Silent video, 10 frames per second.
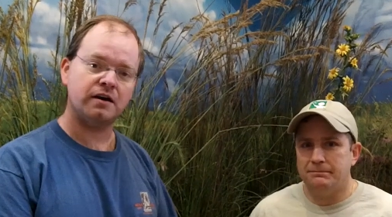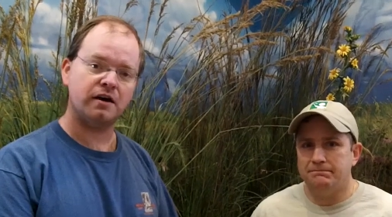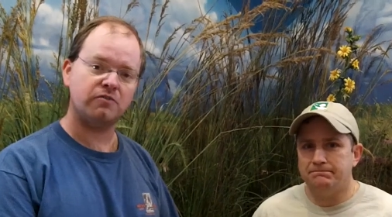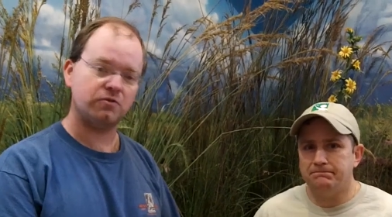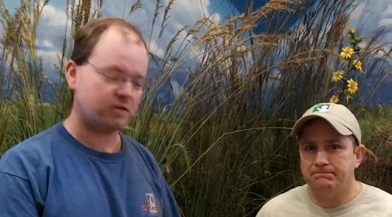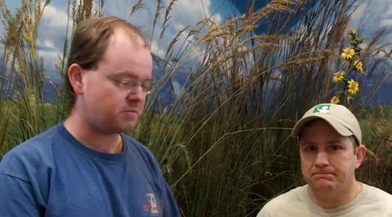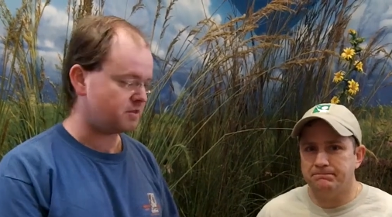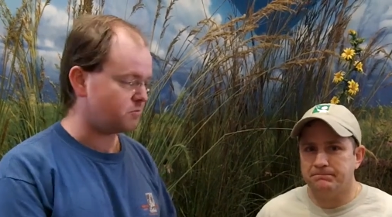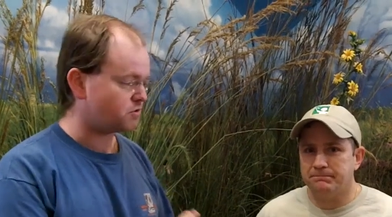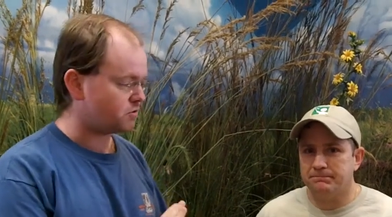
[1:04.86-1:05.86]
Speaker 1: uh, full name
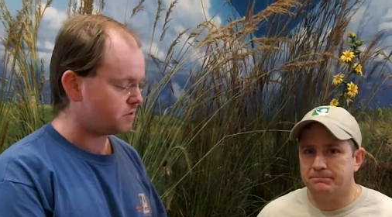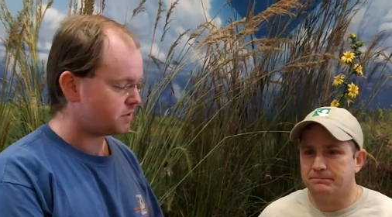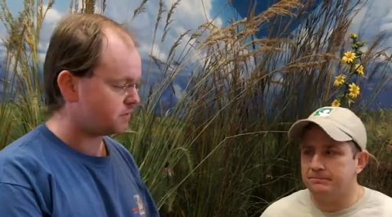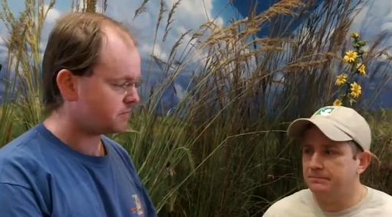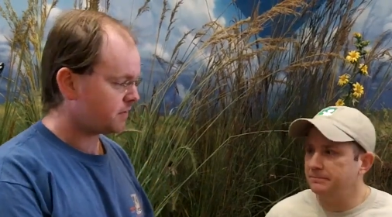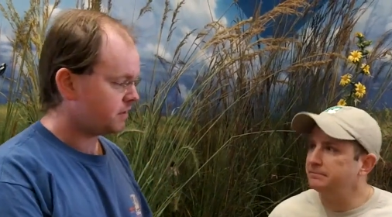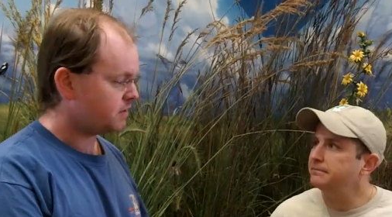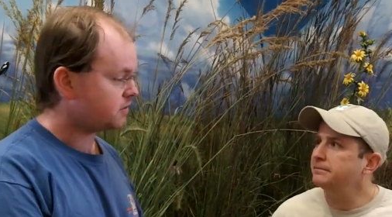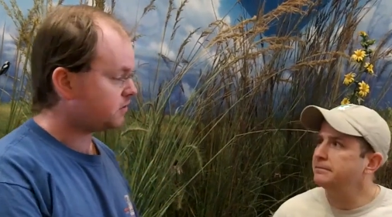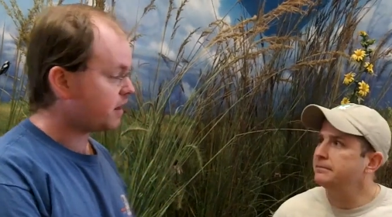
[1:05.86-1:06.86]
Tim Stewart.
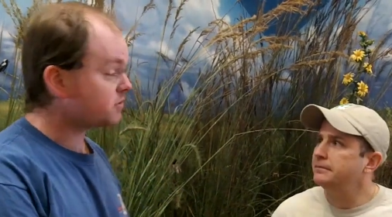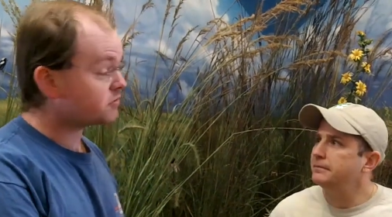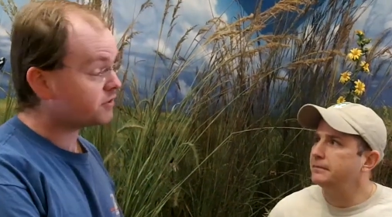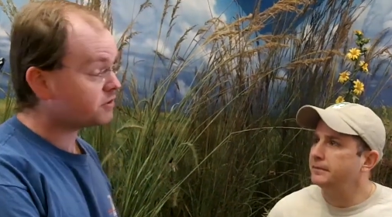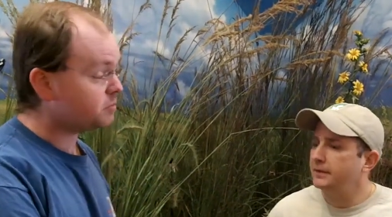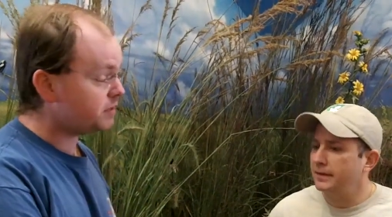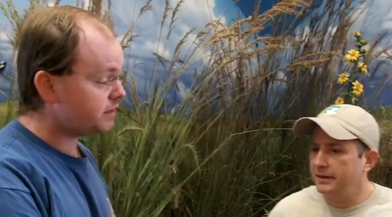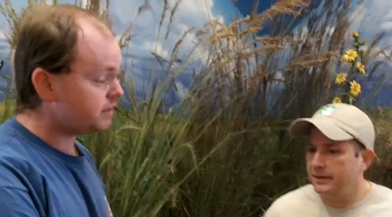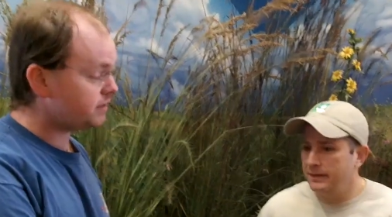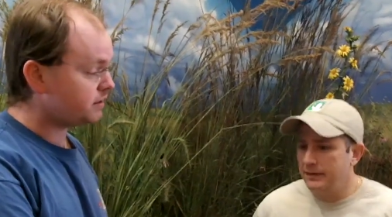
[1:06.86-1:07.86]
So how does it feel to
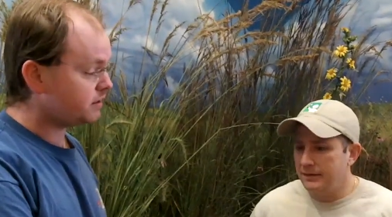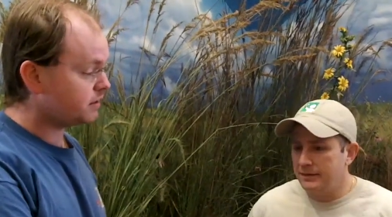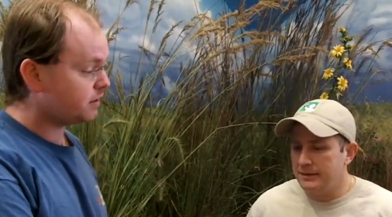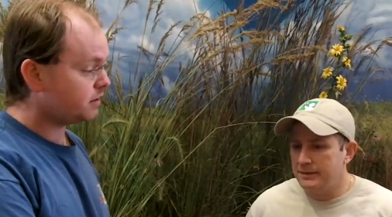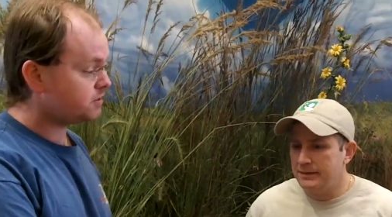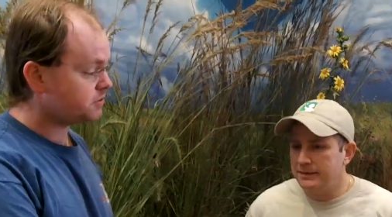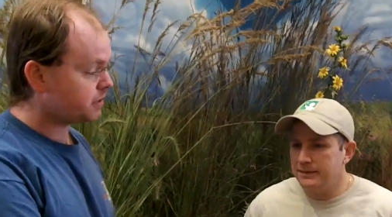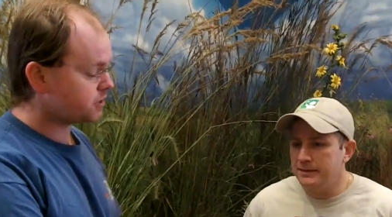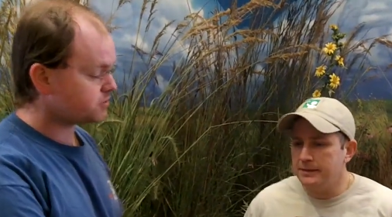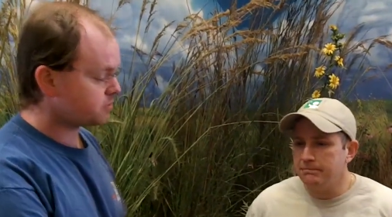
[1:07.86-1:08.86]
be the uh,
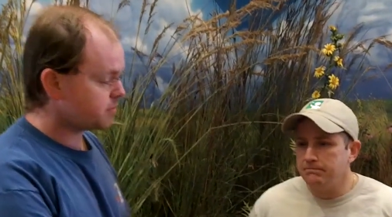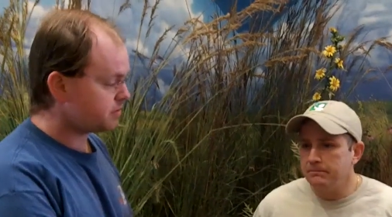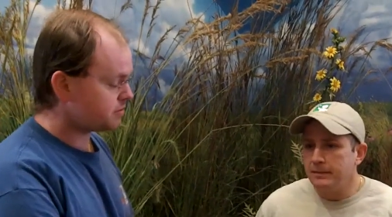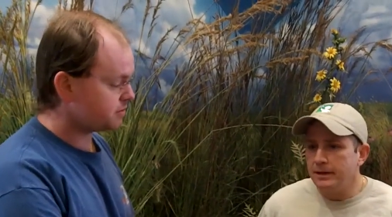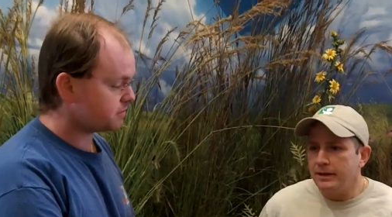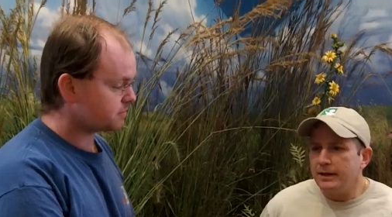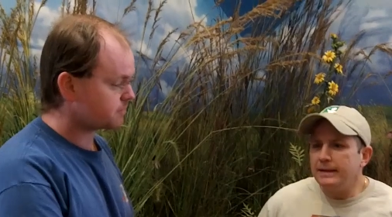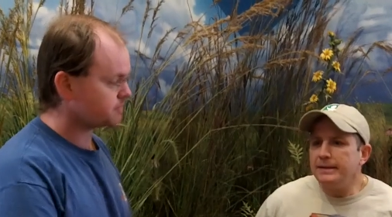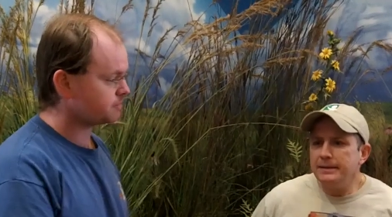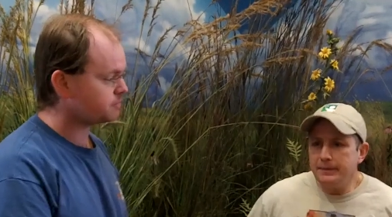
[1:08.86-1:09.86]
geocacher of the month?
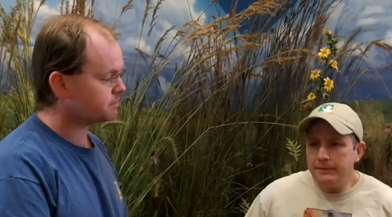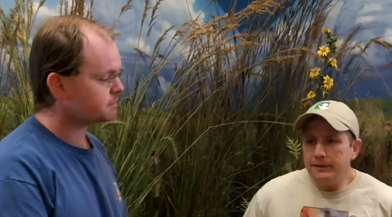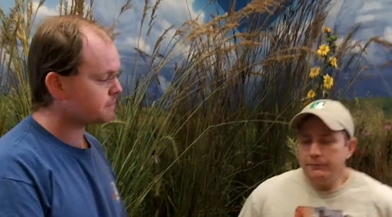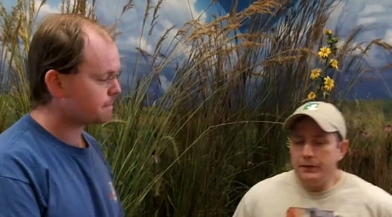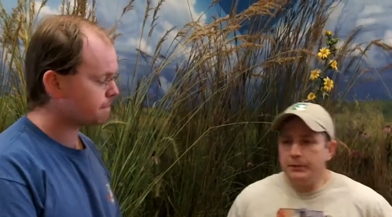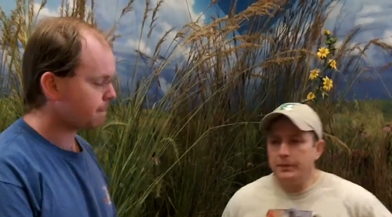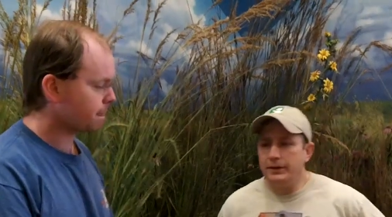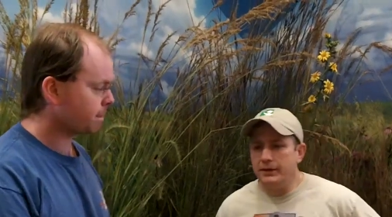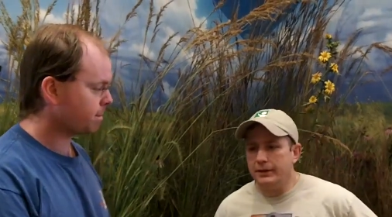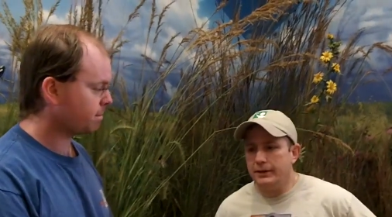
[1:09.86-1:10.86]
it
Speaker 2: feels
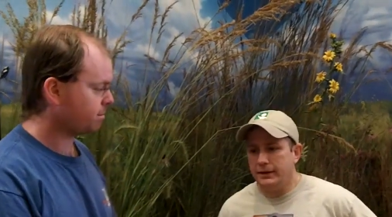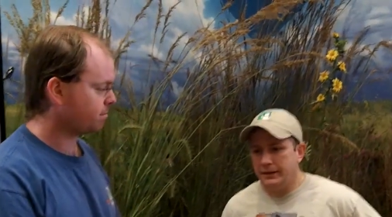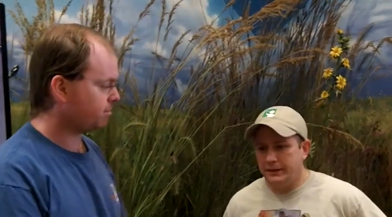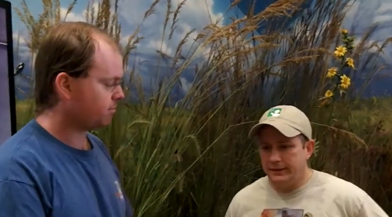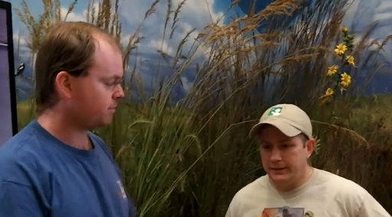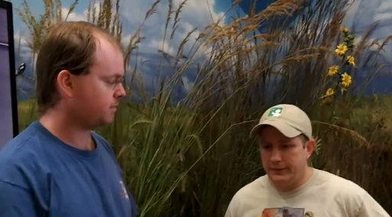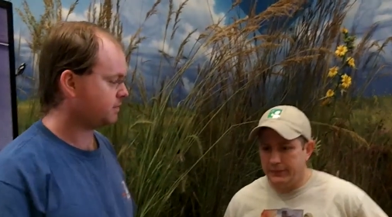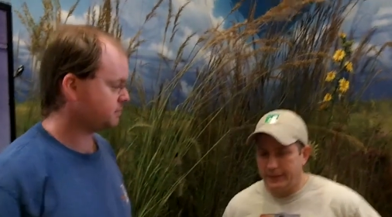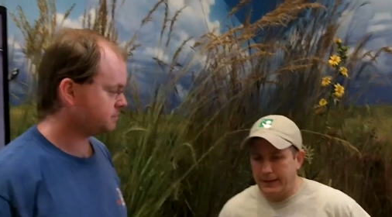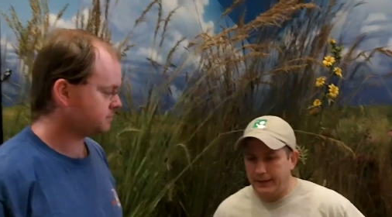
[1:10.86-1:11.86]
pretty good.
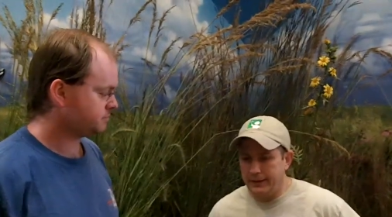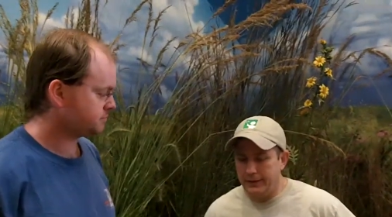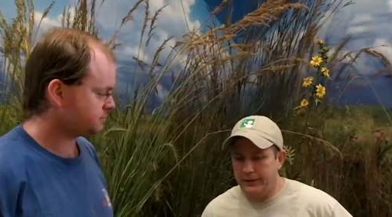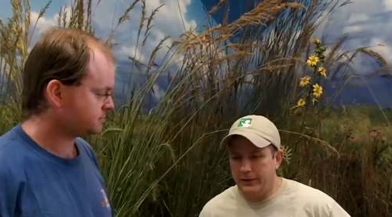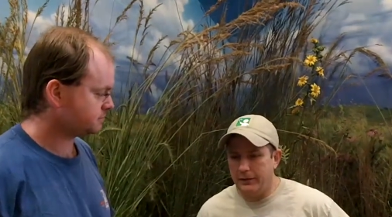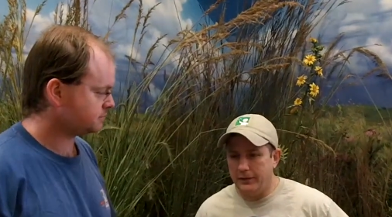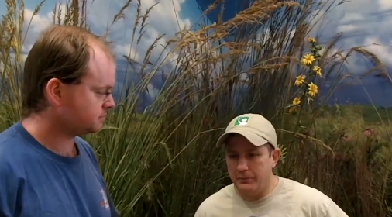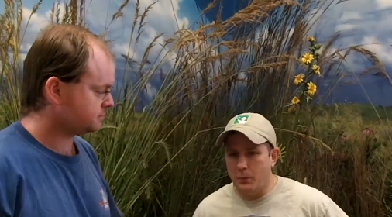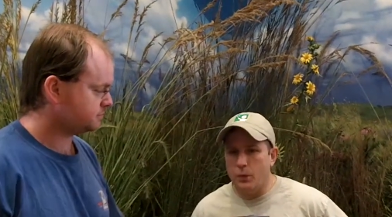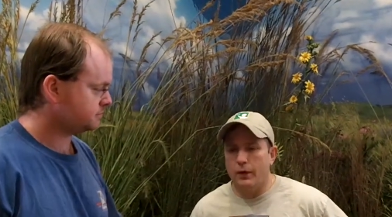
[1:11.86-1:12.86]
I consider
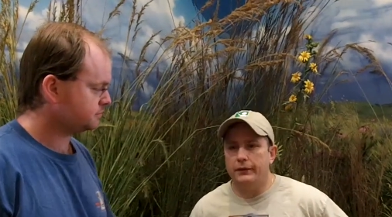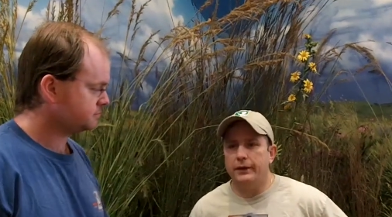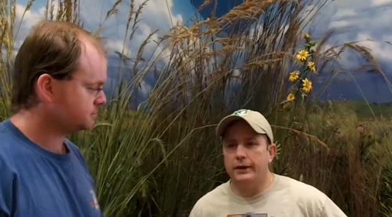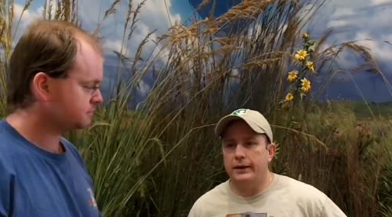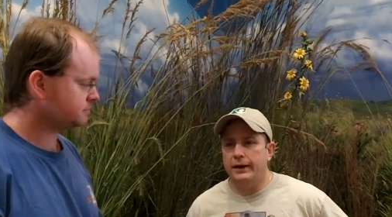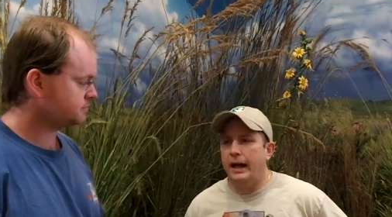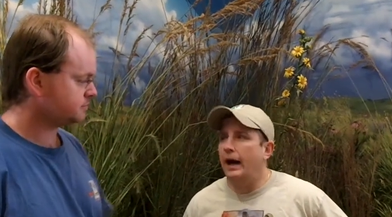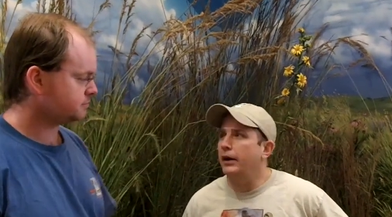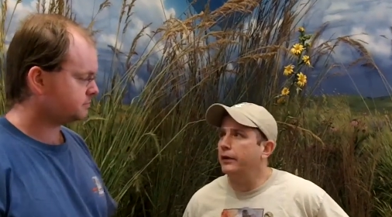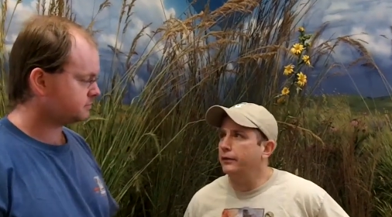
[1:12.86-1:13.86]
it more of a, an
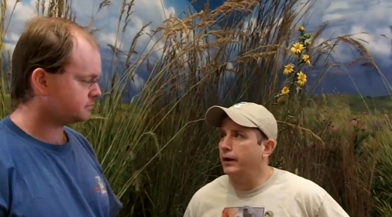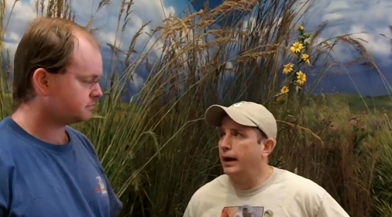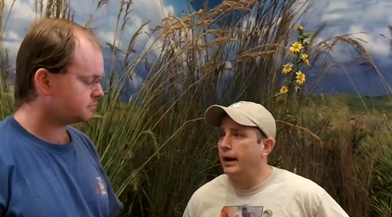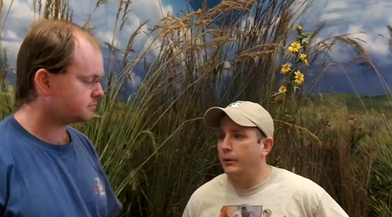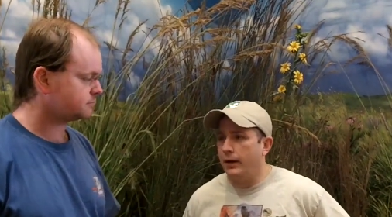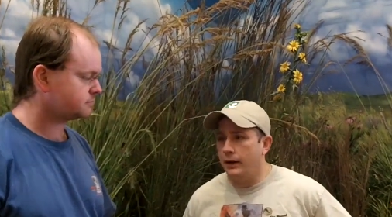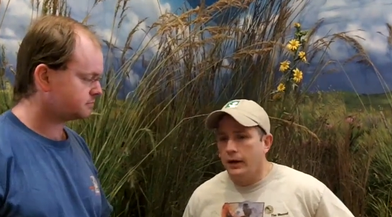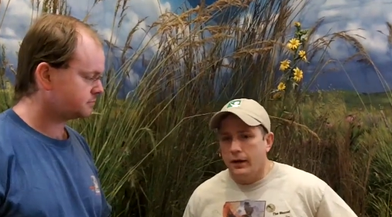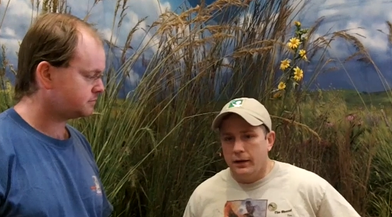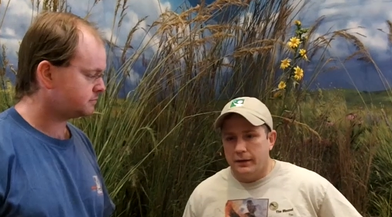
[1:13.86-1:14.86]
honor for Iowa
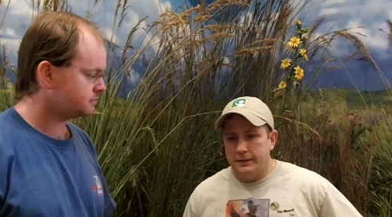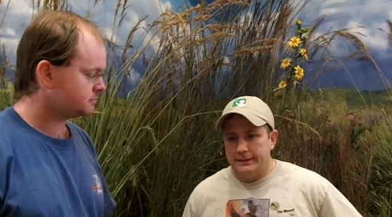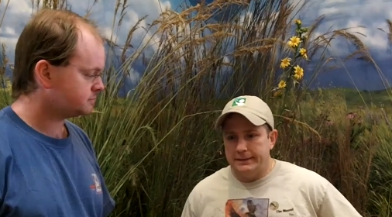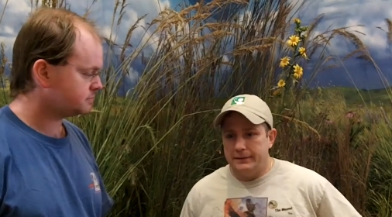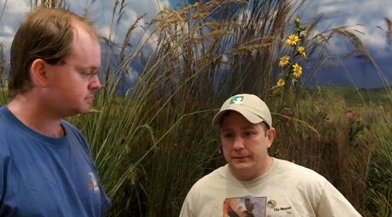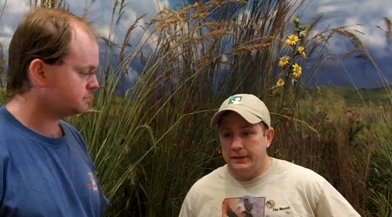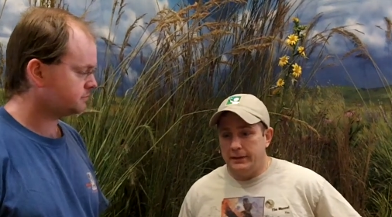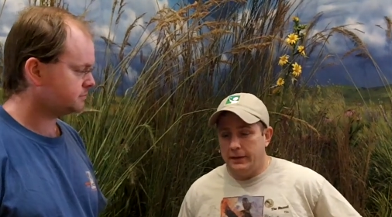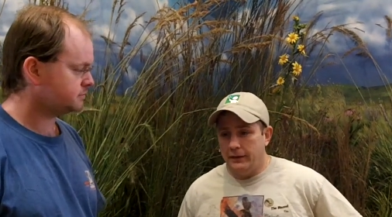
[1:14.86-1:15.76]
mean,